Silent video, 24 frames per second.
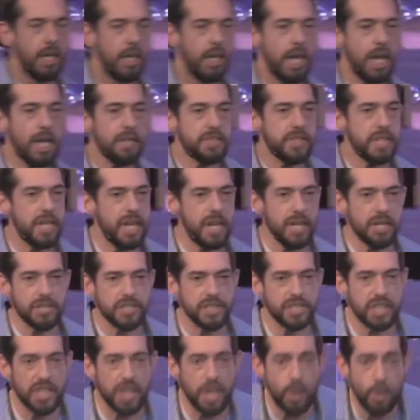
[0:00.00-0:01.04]
It's an
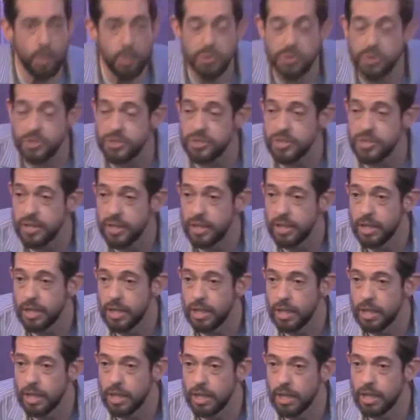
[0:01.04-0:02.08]
excuse.
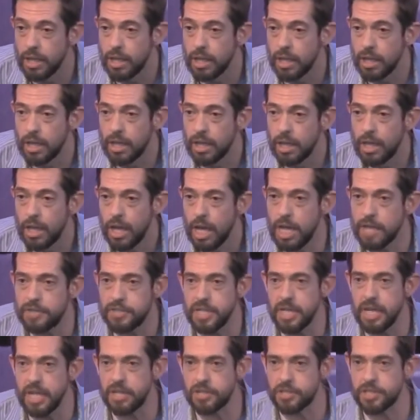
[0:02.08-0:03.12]
It's
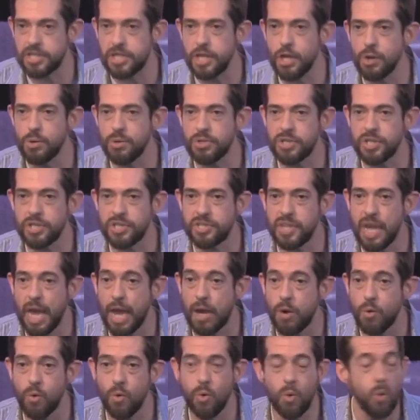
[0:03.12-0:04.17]
an excuse to say,
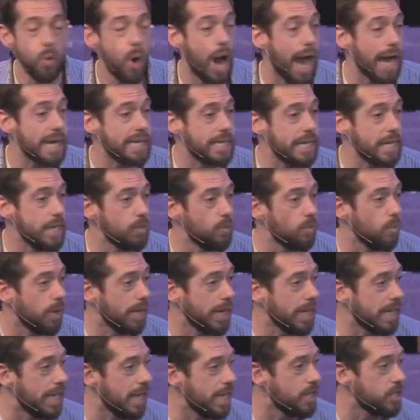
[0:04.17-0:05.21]
ooh, I didn't want
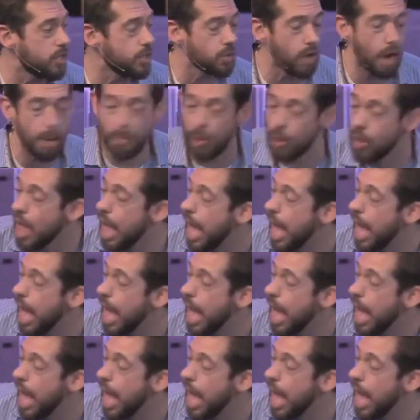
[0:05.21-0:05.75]
to get in trouble.